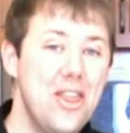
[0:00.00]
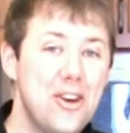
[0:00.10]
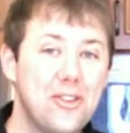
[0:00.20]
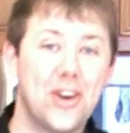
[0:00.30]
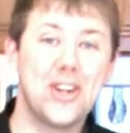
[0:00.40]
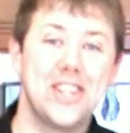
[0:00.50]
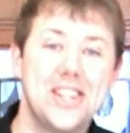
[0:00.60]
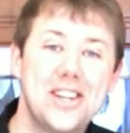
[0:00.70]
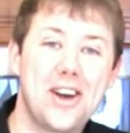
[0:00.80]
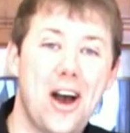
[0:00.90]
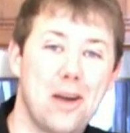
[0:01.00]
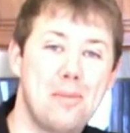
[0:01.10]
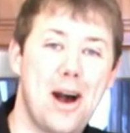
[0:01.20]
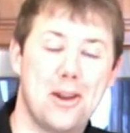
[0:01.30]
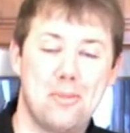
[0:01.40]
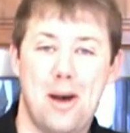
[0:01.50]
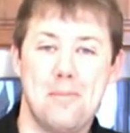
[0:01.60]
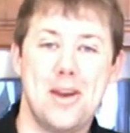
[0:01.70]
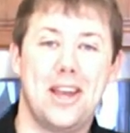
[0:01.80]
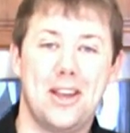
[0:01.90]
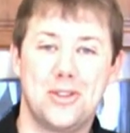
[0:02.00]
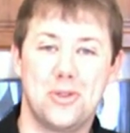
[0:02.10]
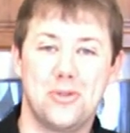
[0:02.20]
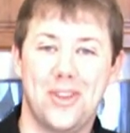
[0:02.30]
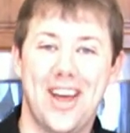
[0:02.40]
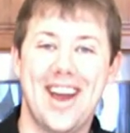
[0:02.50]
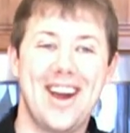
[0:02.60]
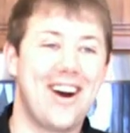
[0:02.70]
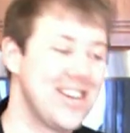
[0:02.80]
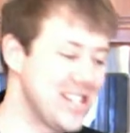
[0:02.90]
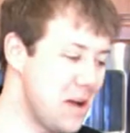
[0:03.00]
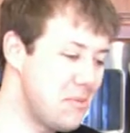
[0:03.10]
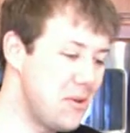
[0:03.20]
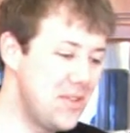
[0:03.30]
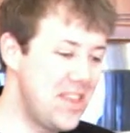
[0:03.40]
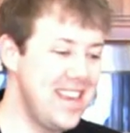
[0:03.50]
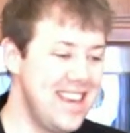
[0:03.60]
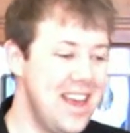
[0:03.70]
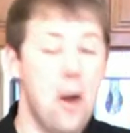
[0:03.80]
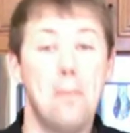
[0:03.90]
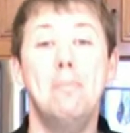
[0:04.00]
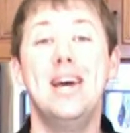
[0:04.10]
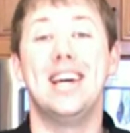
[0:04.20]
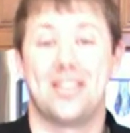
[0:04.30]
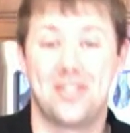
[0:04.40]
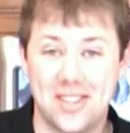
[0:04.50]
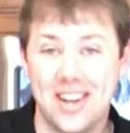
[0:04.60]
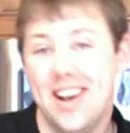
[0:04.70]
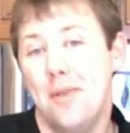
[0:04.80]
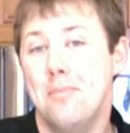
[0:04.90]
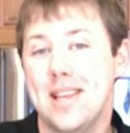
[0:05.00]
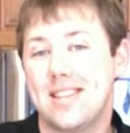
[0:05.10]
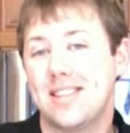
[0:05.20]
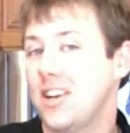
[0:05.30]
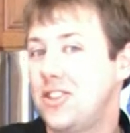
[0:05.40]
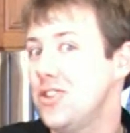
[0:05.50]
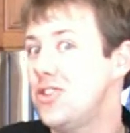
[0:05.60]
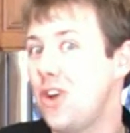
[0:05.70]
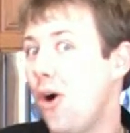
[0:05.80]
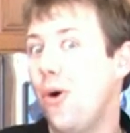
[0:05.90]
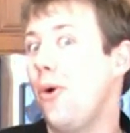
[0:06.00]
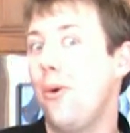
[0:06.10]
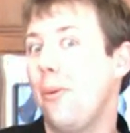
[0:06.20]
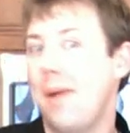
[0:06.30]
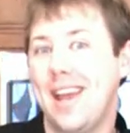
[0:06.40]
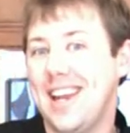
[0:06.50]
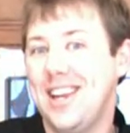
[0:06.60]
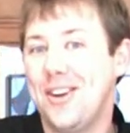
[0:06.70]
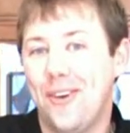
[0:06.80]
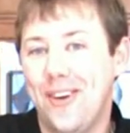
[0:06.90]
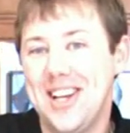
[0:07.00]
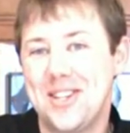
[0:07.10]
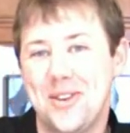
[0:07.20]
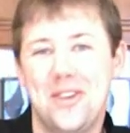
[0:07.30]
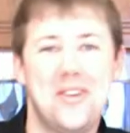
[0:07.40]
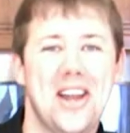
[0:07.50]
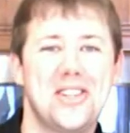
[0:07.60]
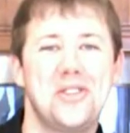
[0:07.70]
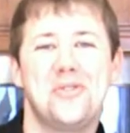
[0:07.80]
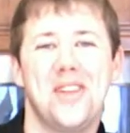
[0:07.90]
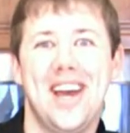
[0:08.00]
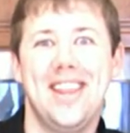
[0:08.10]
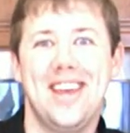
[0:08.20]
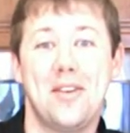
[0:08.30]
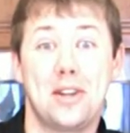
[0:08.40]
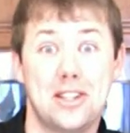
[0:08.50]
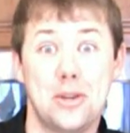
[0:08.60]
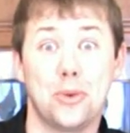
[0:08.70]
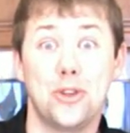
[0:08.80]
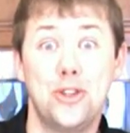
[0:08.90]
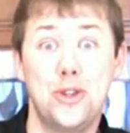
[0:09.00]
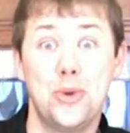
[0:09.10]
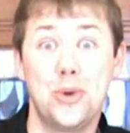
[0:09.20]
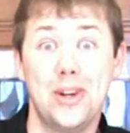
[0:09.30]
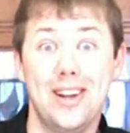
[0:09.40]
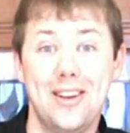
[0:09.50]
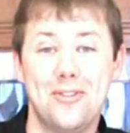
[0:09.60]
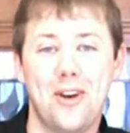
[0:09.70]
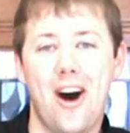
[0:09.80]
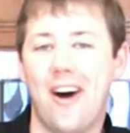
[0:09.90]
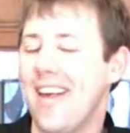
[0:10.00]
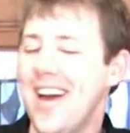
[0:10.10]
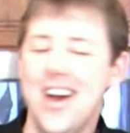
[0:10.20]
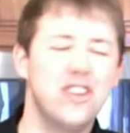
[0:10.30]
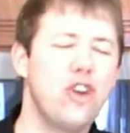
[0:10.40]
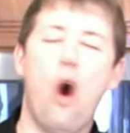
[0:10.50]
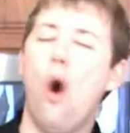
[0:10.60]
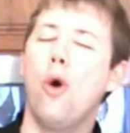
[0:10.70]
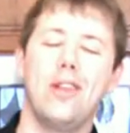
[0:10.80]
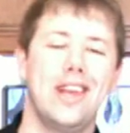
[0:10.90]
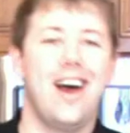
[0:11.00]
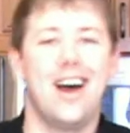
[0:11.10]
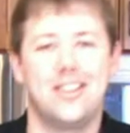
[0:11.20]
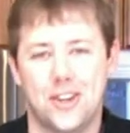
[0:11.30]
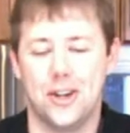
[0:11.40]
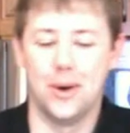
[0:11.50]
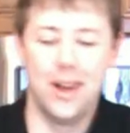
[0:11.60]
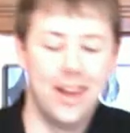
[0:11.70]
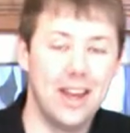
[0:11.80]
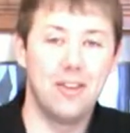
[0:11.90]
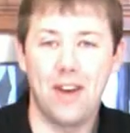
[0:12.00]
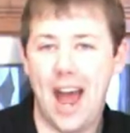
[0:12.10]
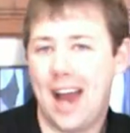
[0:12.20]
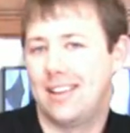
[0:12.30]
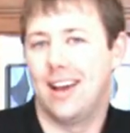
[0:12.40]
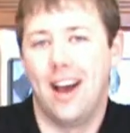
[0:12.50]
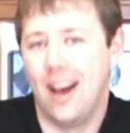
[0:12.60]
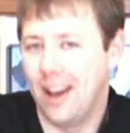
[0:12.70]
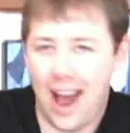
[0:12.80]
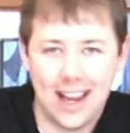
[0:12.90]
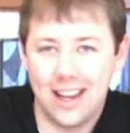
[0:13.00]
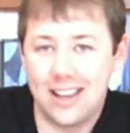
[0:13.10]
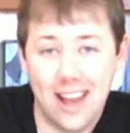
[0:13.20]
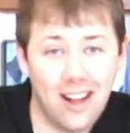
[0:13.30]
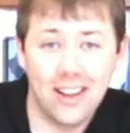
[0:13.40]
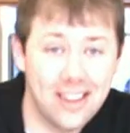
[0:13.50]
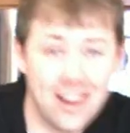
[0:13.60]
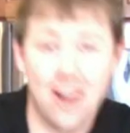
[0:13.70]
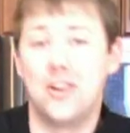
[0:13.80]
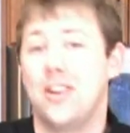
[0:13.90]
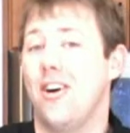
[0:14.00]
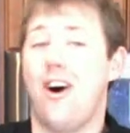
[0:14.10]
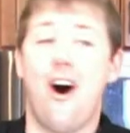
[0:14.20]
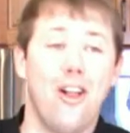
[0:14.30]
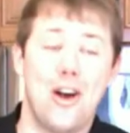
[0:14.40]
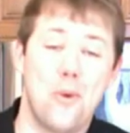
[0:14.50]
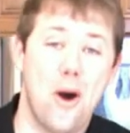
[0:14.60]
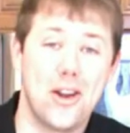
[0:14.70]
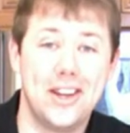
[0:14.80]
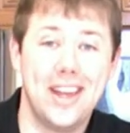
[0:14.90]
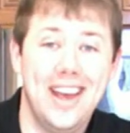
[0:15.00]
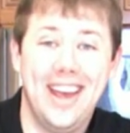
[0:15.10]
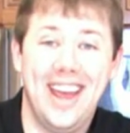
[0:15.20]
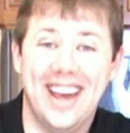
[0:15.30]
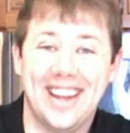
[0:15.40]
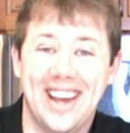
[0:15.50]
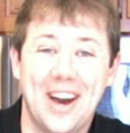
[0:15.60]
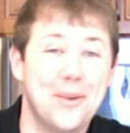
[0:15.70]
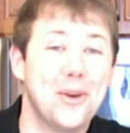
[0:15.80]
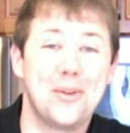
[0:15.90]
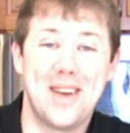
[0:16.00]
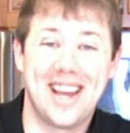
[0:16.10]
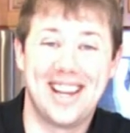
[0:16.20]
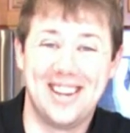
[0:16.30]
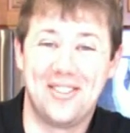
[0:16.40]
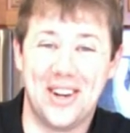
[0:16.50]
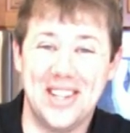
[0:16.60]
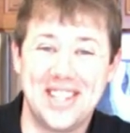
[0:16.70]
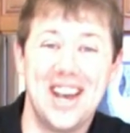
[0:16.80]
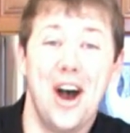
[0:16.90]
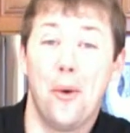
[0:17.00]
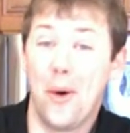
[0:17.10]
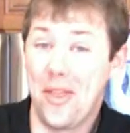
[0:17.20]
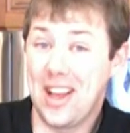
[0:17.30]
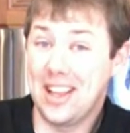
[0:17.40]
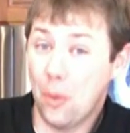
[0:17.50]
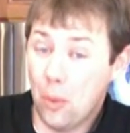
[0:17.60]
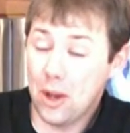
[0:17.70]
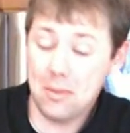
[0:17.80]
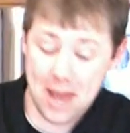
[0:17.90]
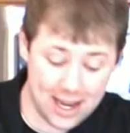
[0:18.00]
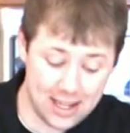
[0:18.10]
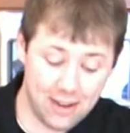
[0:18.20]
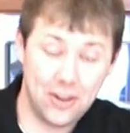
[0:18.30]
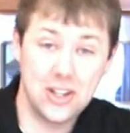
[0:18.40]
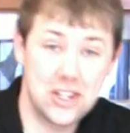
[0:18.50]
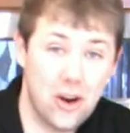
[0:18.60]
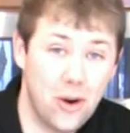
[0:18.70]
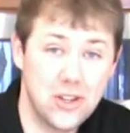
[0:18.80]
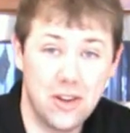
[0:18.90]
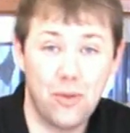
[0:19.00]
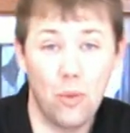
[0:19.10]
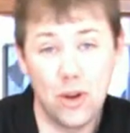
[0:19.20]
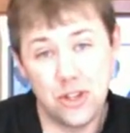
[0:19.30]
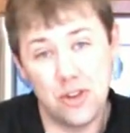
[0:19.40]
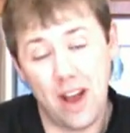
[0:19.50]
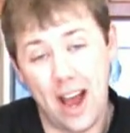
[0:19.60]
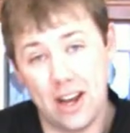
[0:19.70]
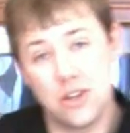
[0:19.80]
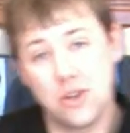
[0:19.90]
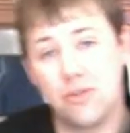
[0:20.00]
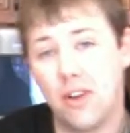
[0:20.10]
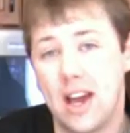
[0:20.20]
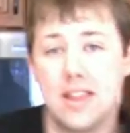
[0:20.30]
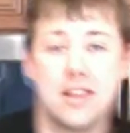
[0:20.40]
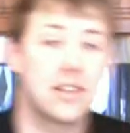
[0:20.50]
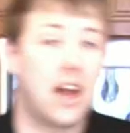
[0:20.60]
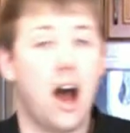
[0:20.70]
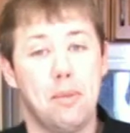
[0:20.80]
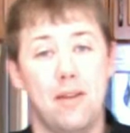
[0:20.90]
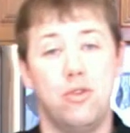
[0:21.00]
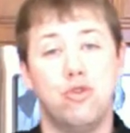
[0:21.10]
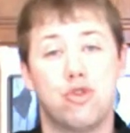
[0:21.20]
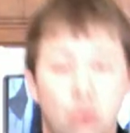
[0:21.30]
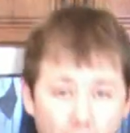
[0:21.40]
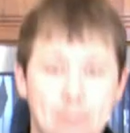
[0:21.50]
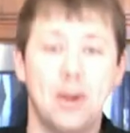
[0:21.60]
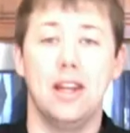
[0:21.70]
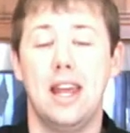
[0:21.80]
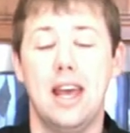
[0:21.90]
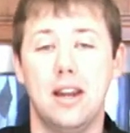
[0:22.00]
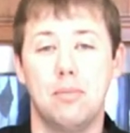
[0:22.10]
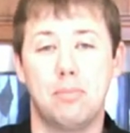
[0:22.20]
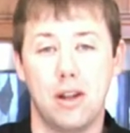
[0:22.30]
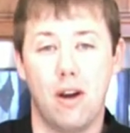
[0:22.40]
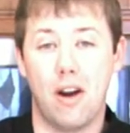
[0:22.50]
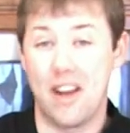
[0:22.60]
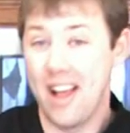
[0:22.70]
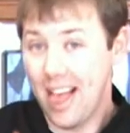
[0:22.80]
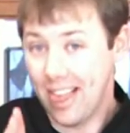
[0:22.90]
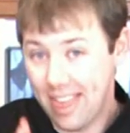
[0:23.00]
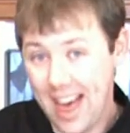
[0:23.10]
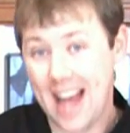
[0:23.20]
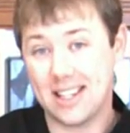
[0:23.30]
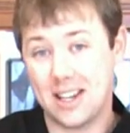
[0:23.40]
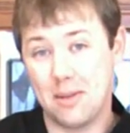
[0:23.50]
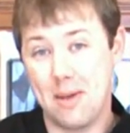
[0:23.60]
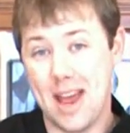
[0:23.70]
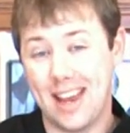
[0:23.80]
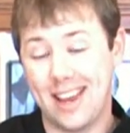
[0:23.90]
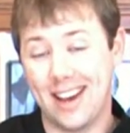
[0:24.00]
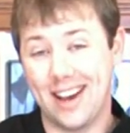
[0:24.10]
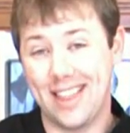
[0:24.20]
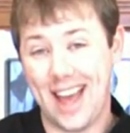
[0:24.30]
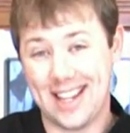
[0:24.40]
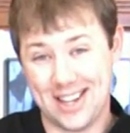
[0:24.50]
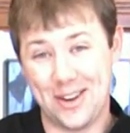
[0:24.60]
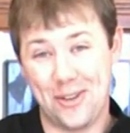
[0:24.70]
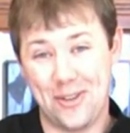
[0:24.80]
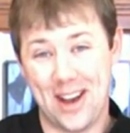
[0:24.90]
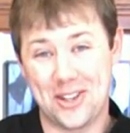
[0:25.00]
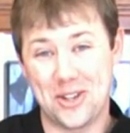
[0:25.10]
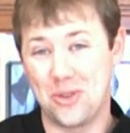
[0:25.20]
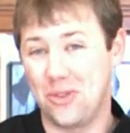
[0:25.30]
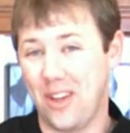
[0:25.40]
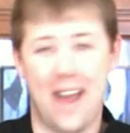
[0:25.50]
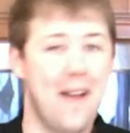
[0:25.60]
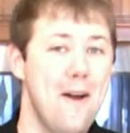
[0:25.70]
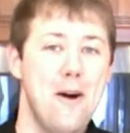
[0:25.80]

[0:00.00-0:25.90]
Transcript: The first thing to talk about making a souffle are some of the myths. Myths such as don't make any noise when you've got a souffle in the oven because it will surely fall. Totally not true. In fact, I could yell at the oven all I wanted and wouldn't make a difference. One thing that will make a difference though is if once you've got your souffle in this cup, if you drop it and hit it pretty hard, that's going to affect your souffle.